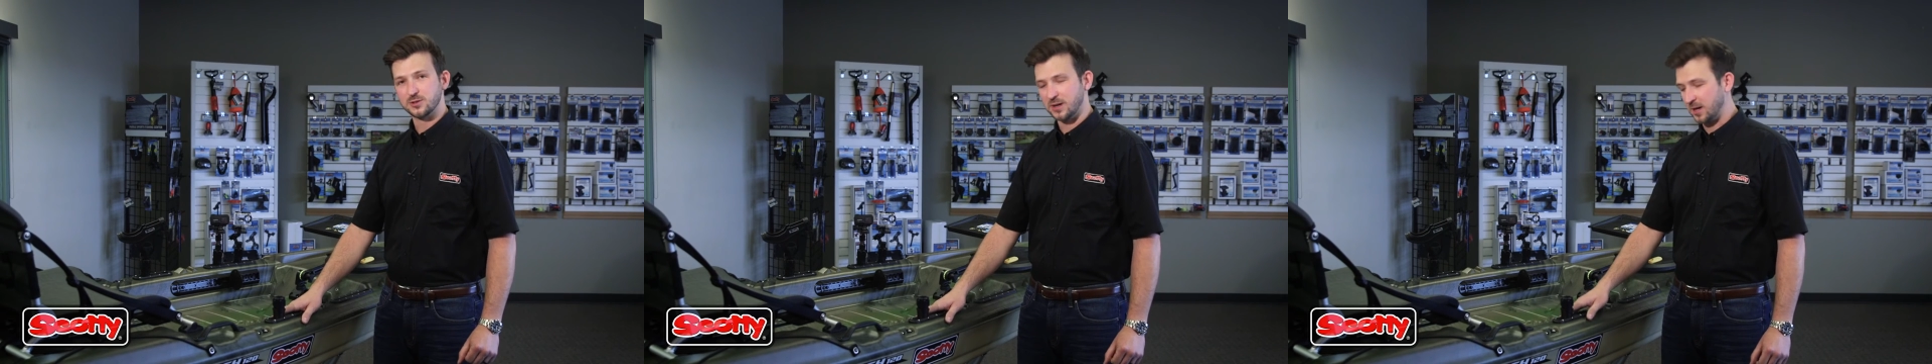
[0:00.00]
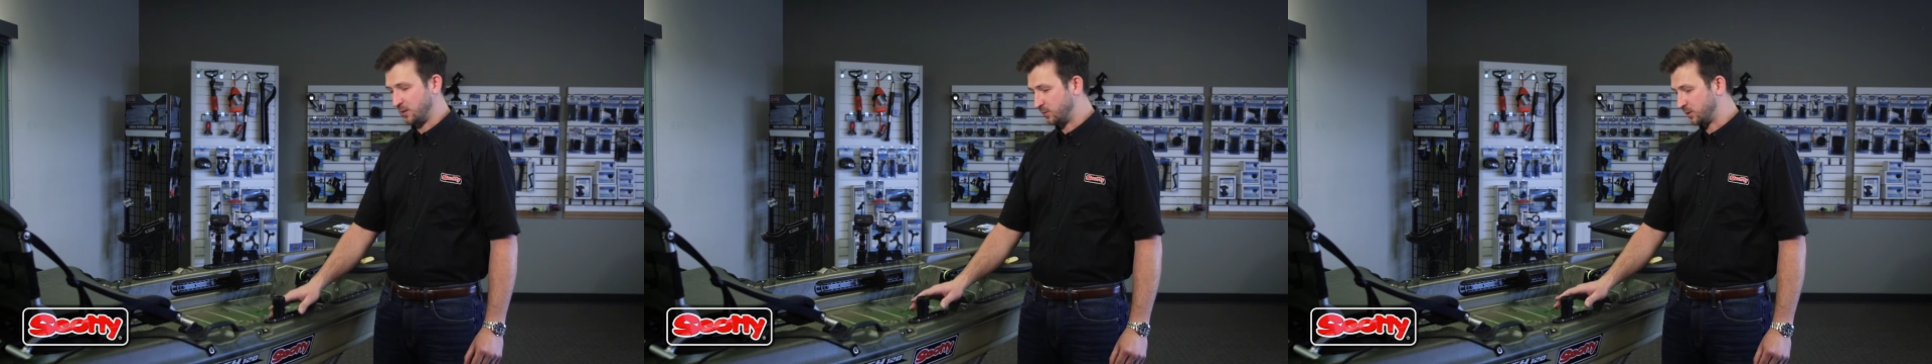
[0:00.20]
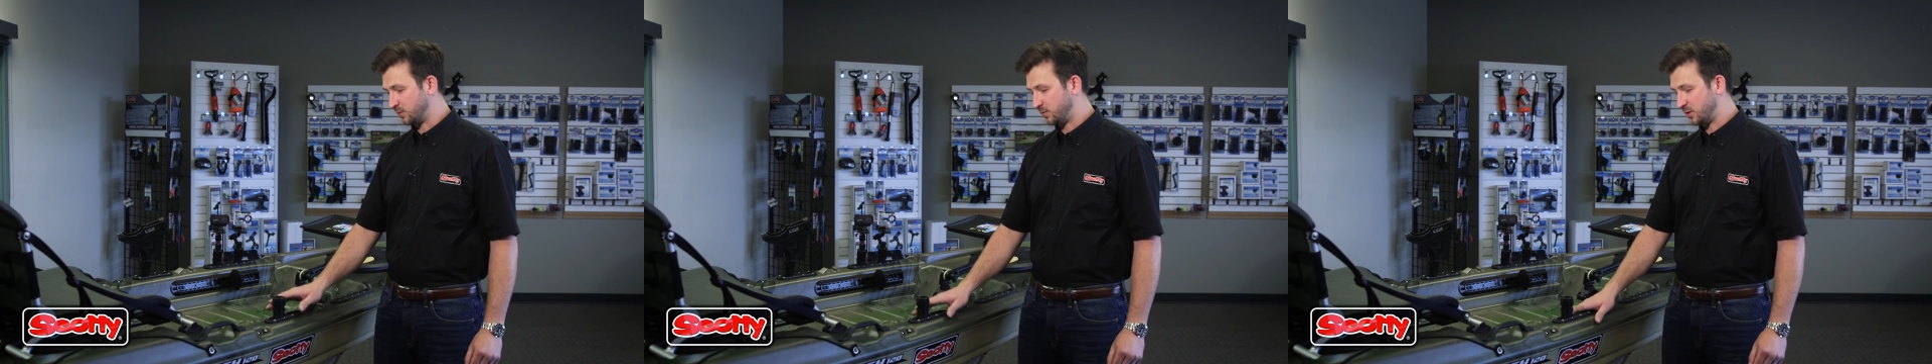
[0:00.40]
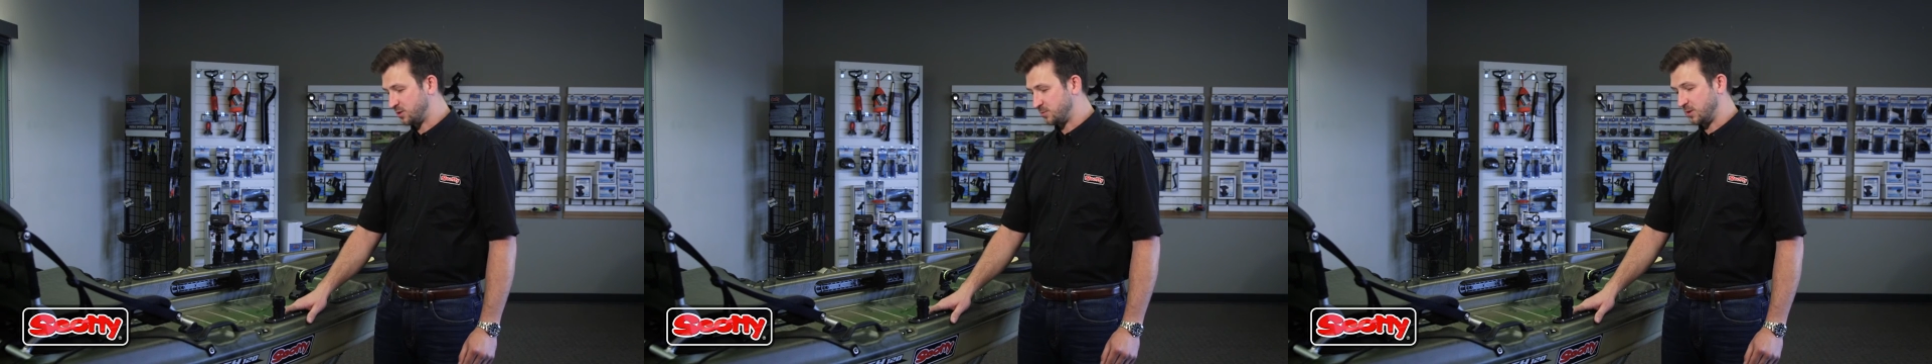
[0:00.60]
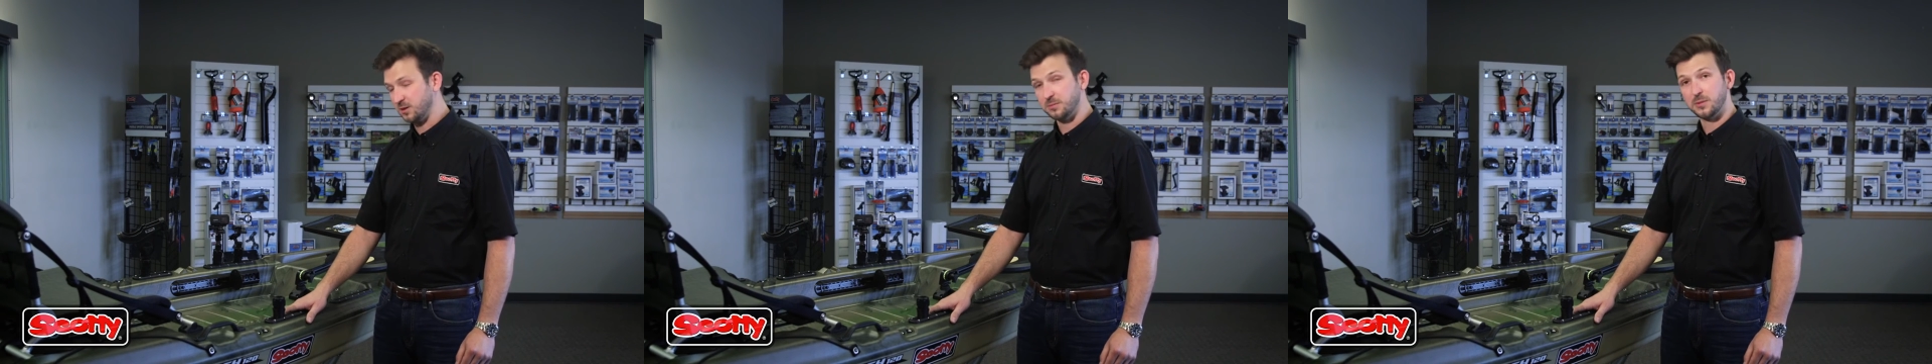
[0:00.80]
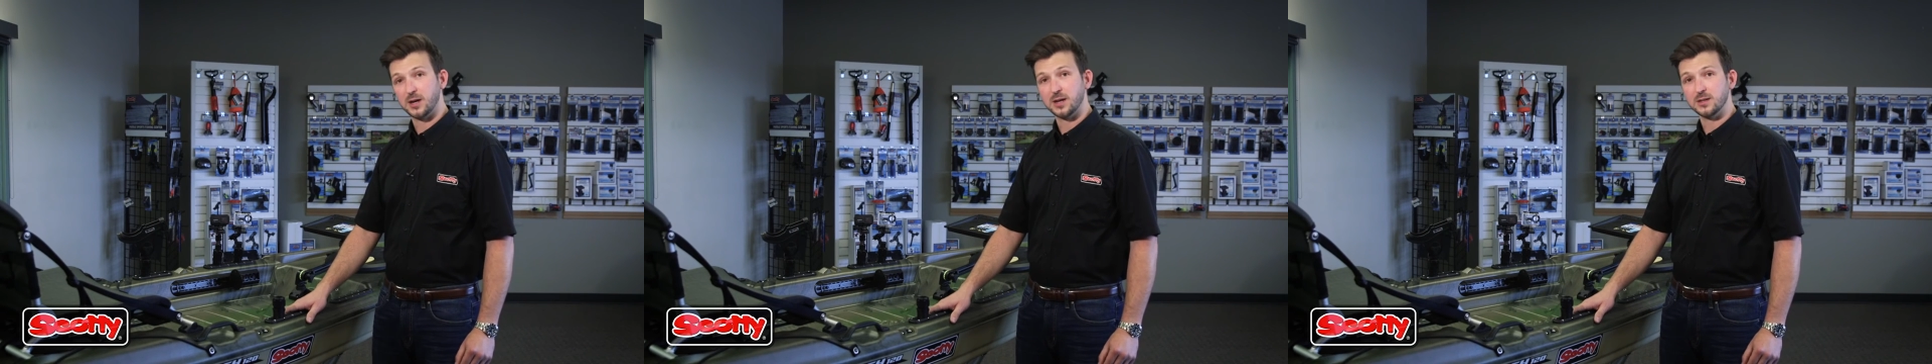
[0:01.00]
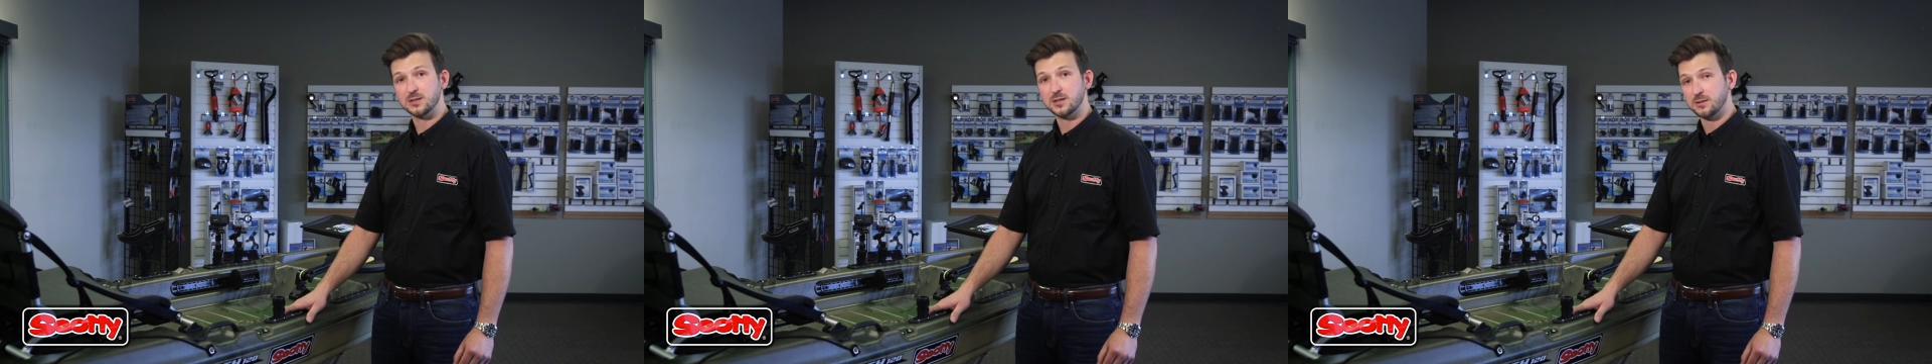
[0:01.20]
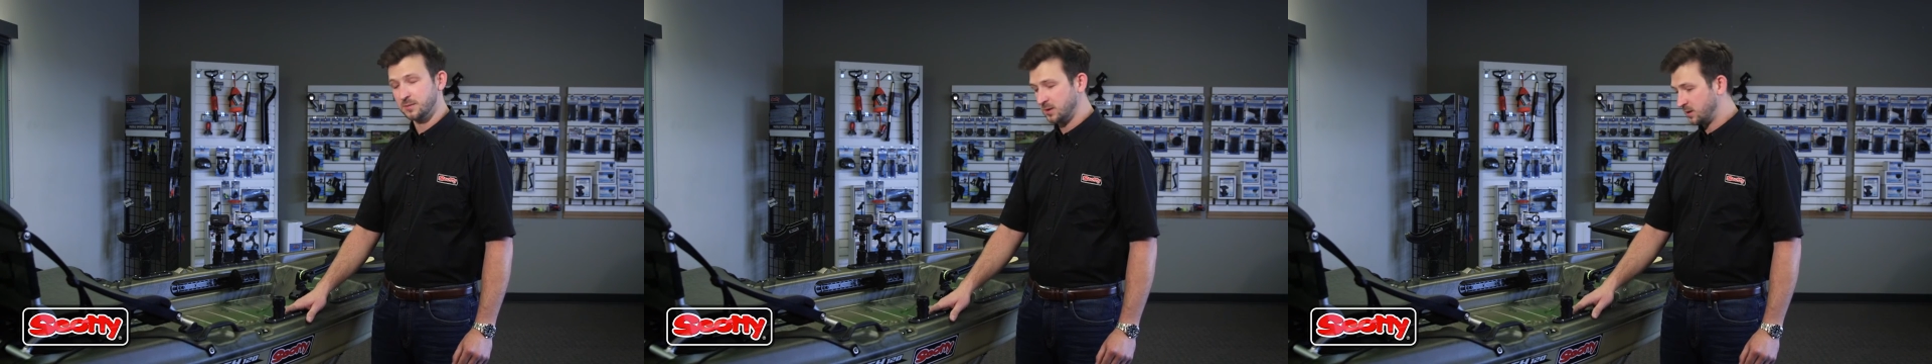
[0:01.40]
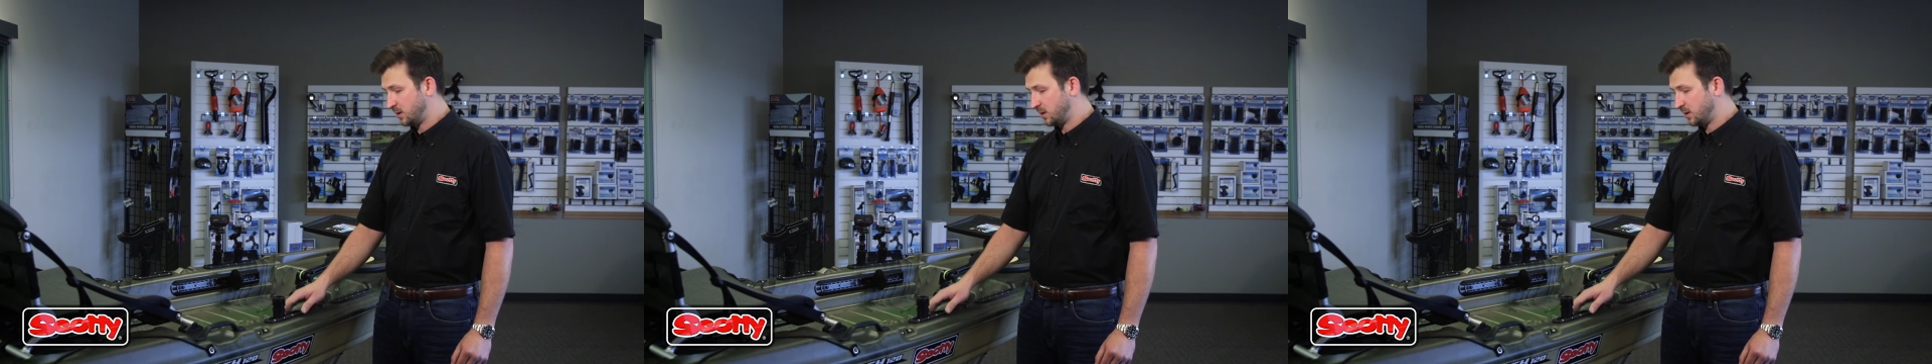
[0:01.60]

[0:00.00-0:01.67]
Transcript: track with a fisherman in mind.